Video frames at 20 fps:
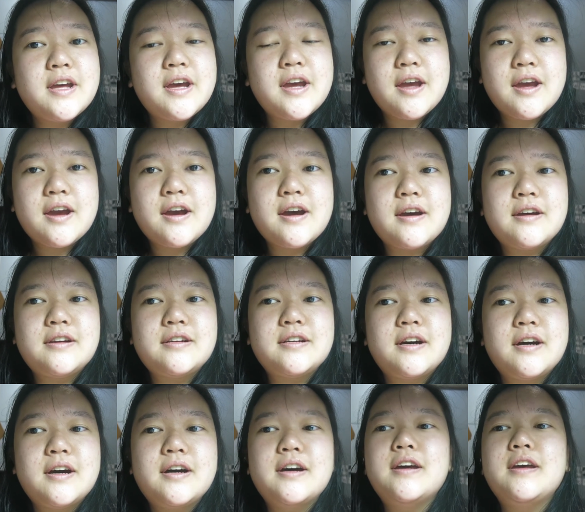and
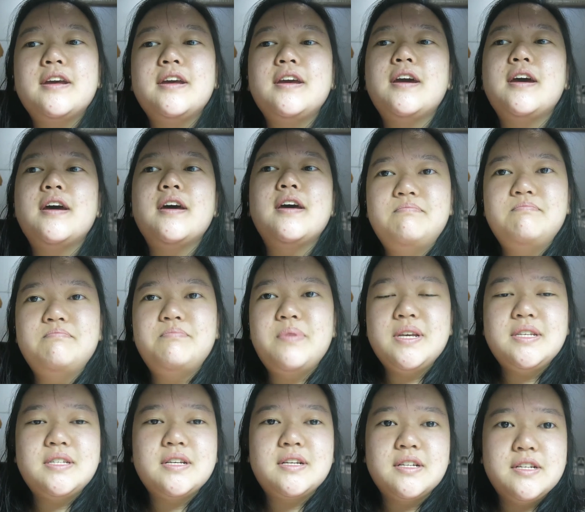I
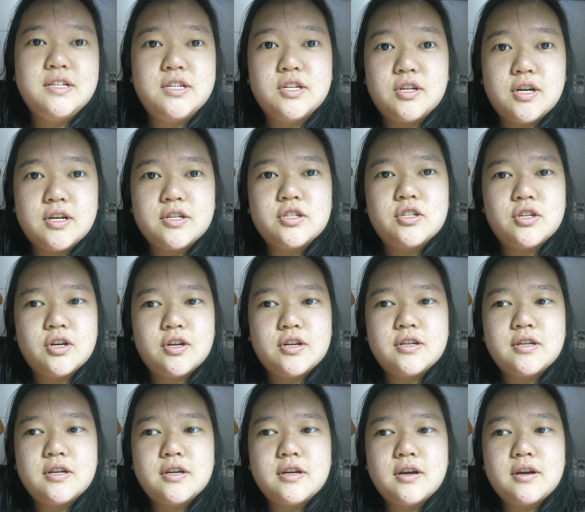basically did not
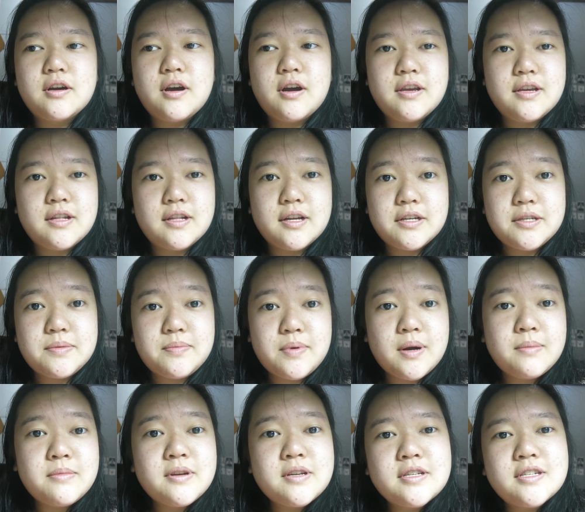start Eli's
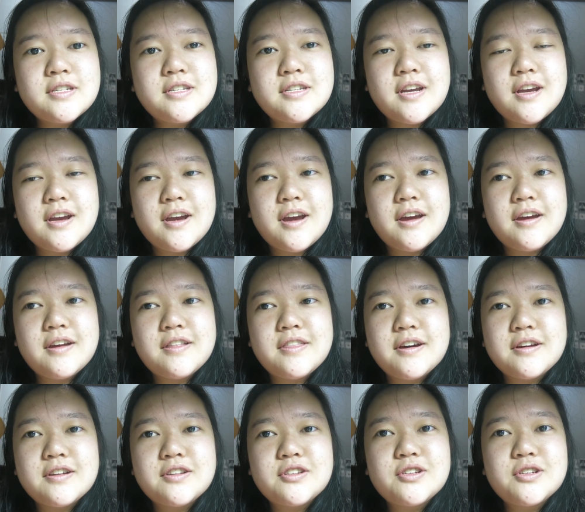promise, and
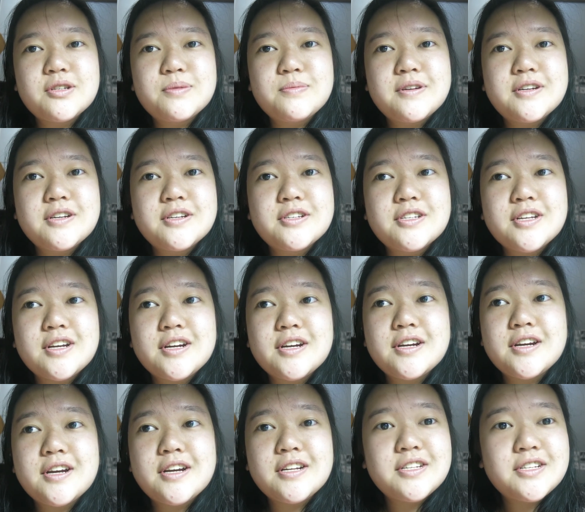that's just because I
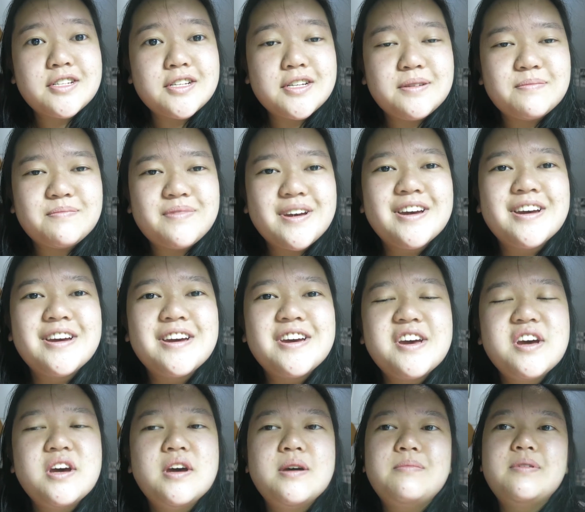had to sleep.
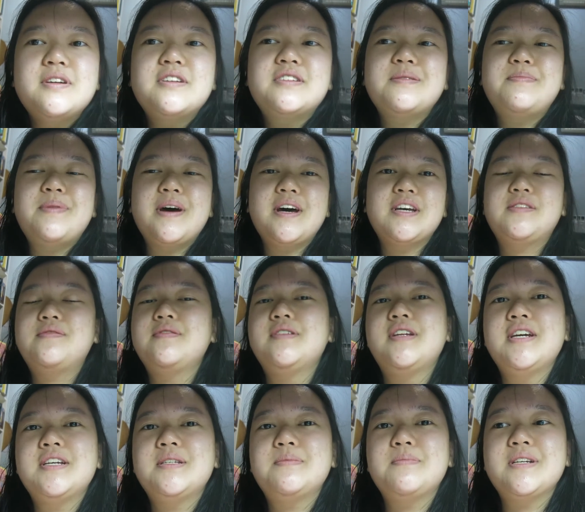Because the past few
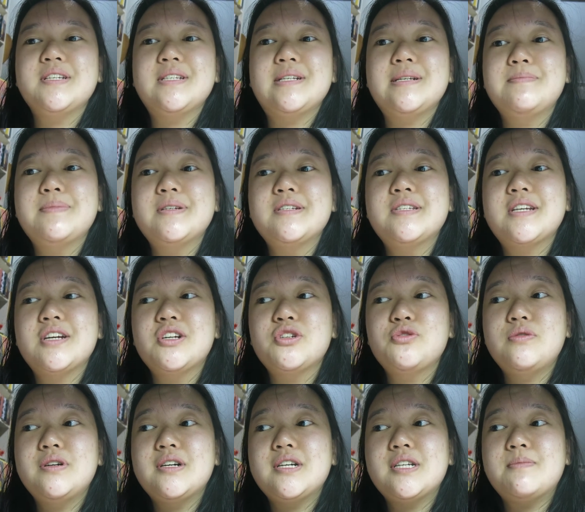days, my sleep
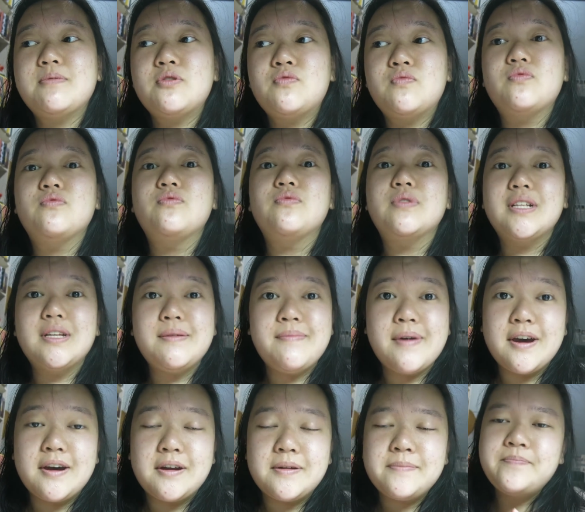schedule has been really
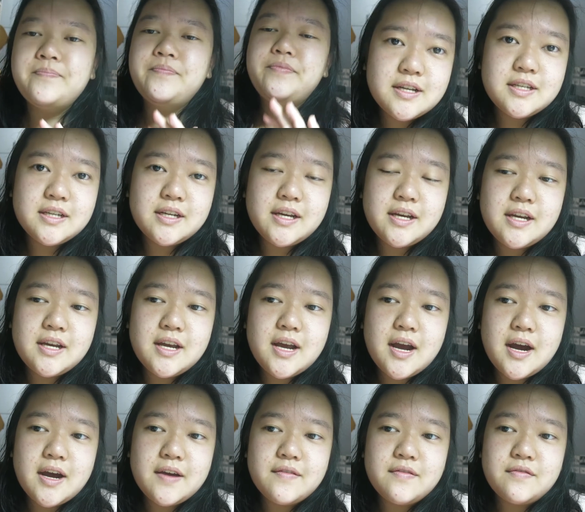bad. Today,
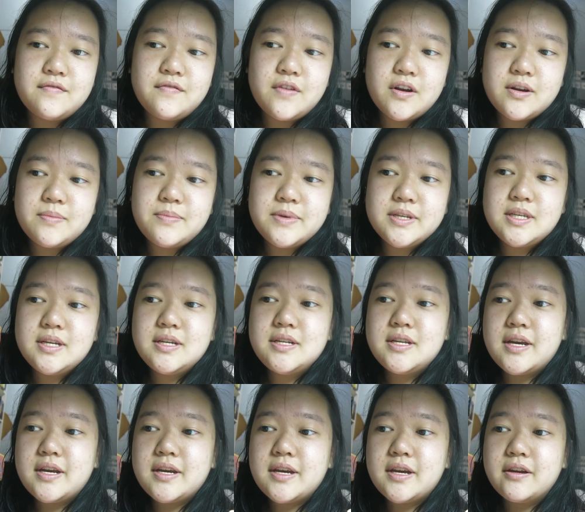I have a very busy
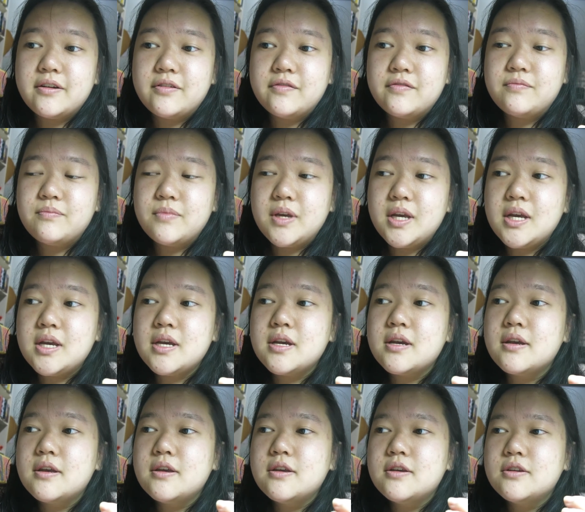day ahead of me,
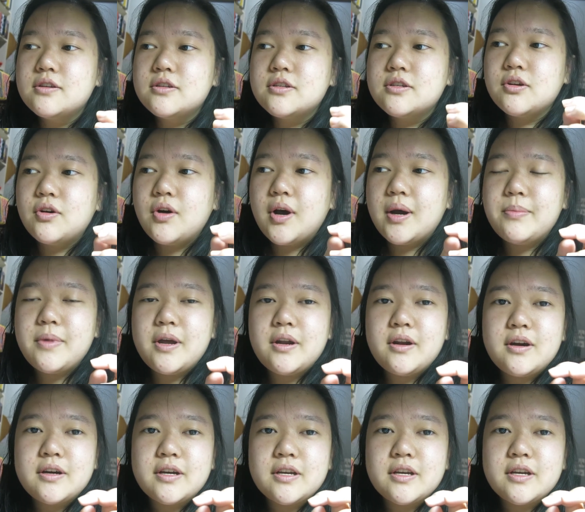so I might not